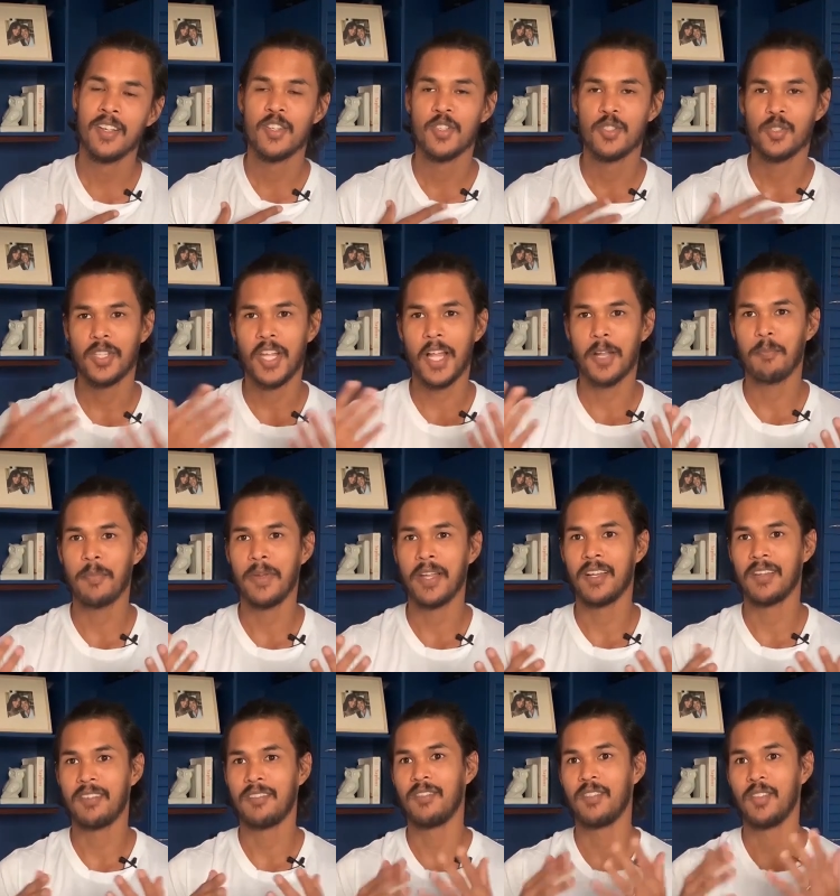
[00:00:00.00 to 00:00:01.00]
so that
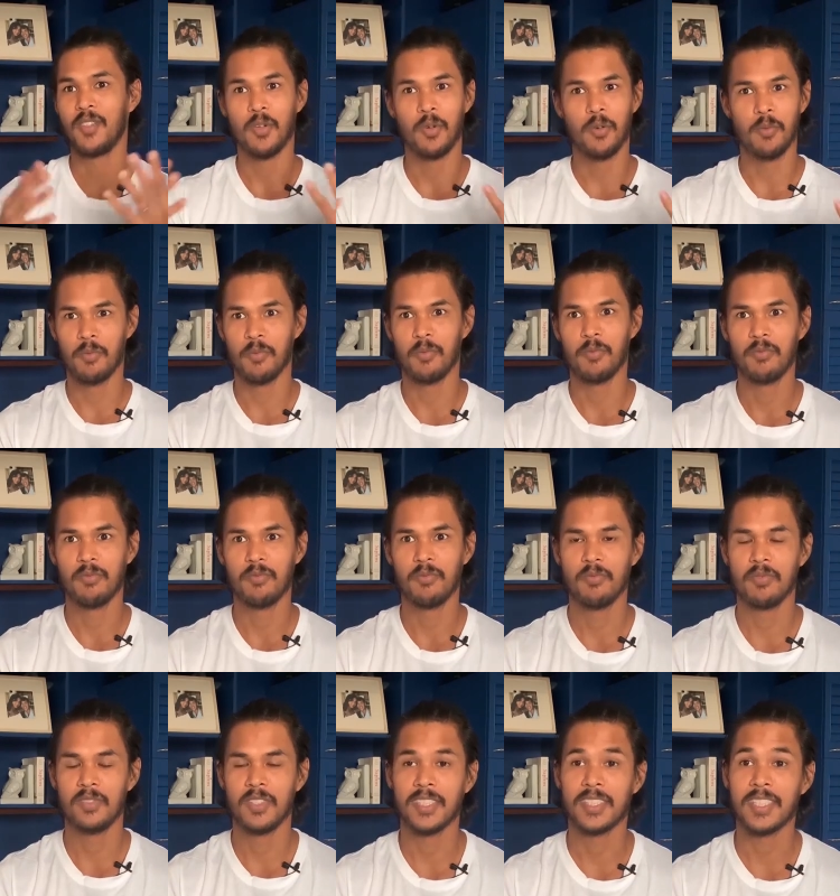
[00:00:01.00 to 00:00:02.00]
meant you know
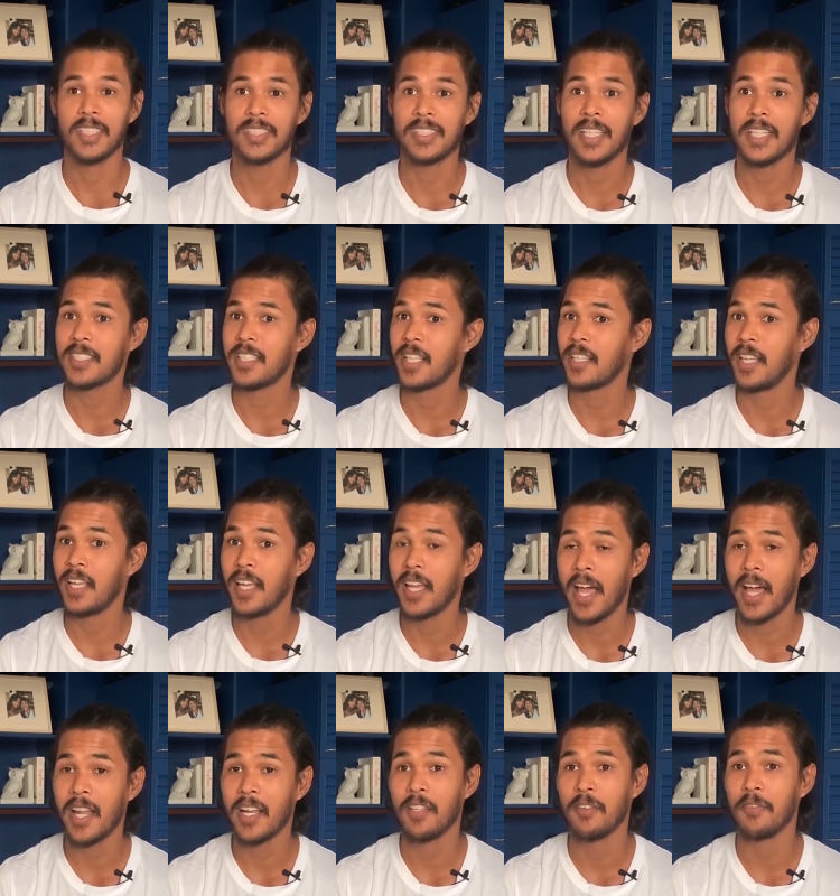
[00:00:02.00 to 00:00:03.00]
the success that they
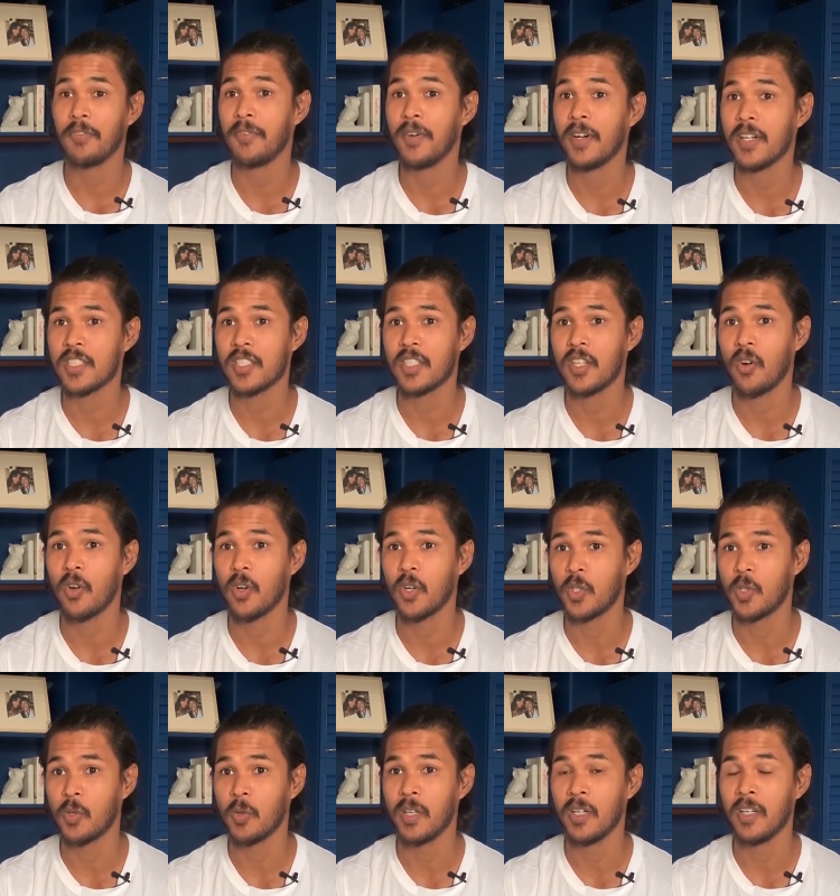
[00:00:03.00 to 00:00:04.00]
had in the first year on
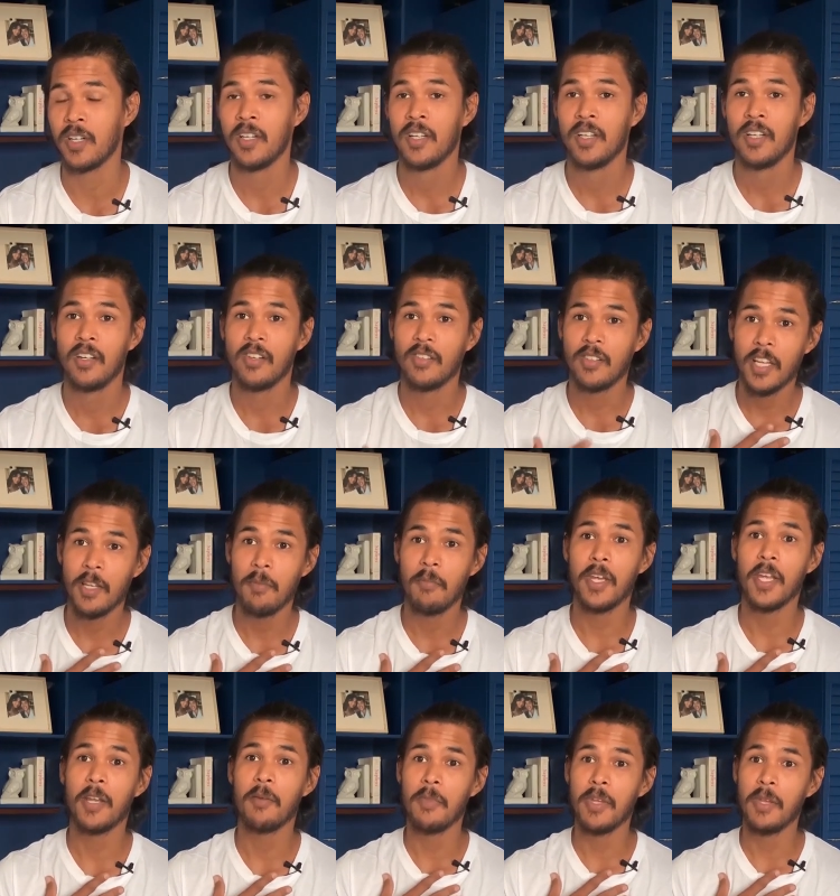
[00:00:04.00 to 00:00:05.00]
tour really
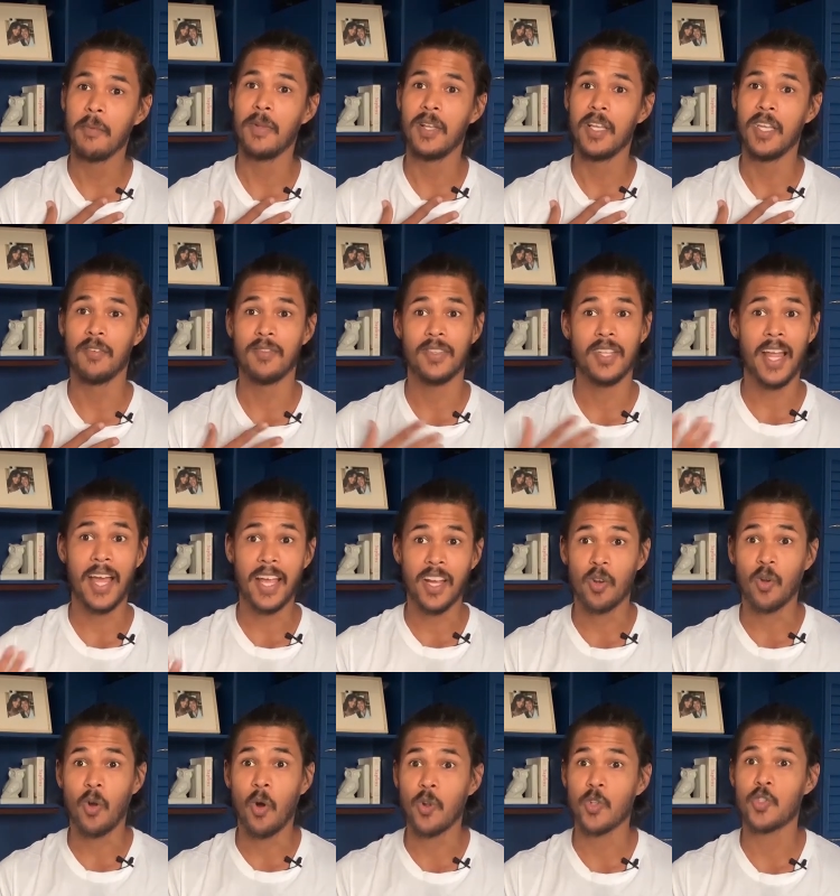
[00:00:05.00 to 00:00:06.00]
made me believe that I
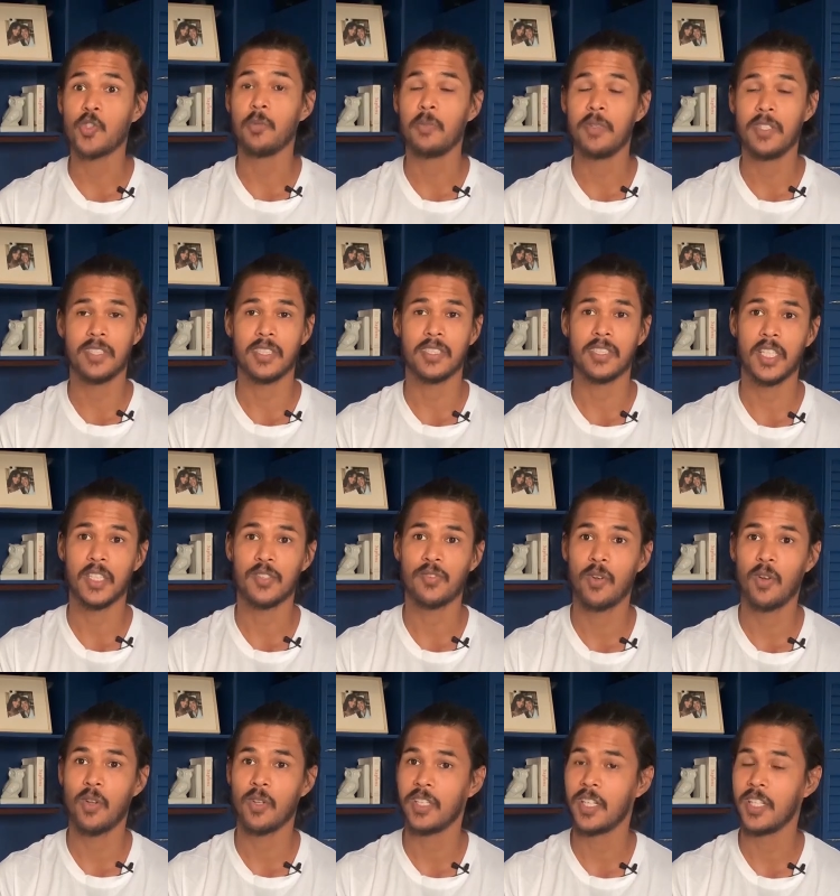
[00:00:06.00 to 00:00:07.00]
could also be
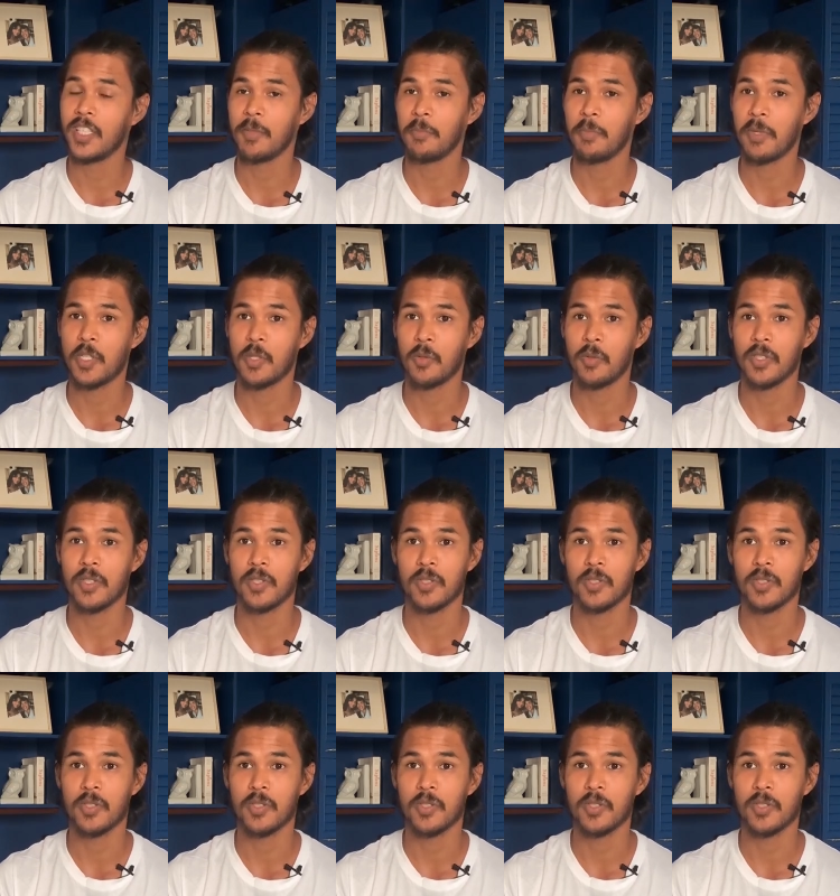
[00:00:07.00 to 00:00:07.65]
successful on the ATP Tour.